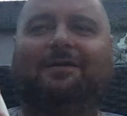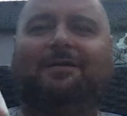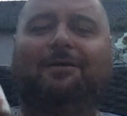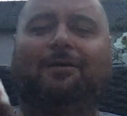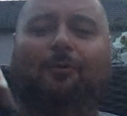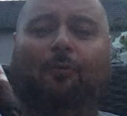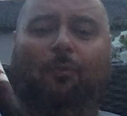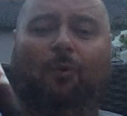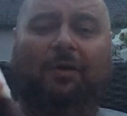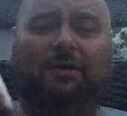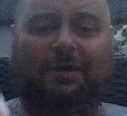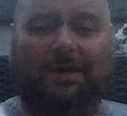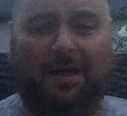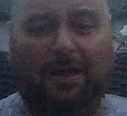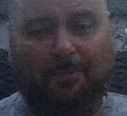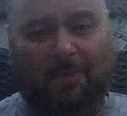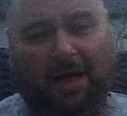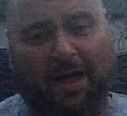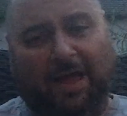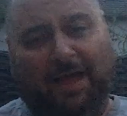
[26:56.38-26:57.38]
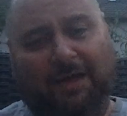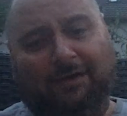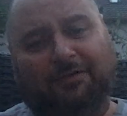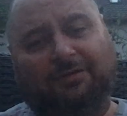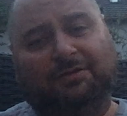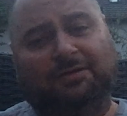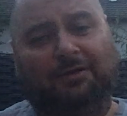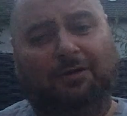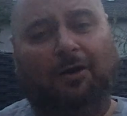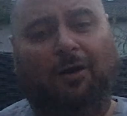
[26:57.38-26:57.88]
One time I had a
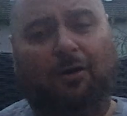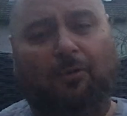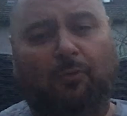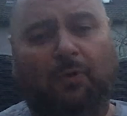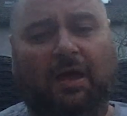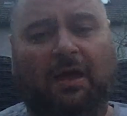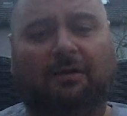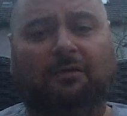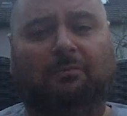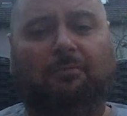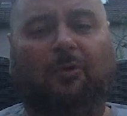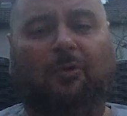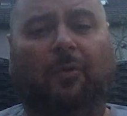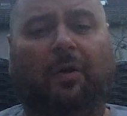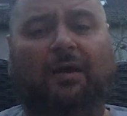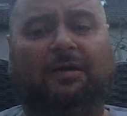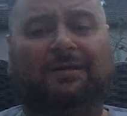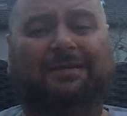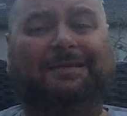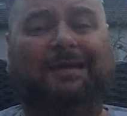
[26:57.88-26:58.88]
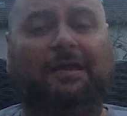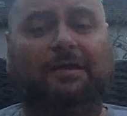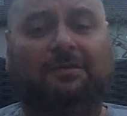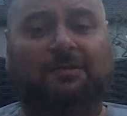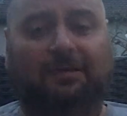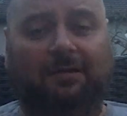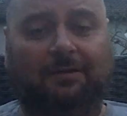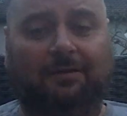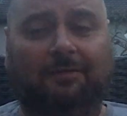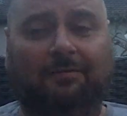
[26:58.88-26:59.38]
cigar. We had a
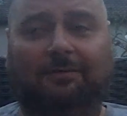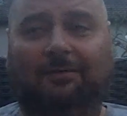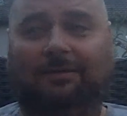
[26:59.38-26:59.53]
tasting,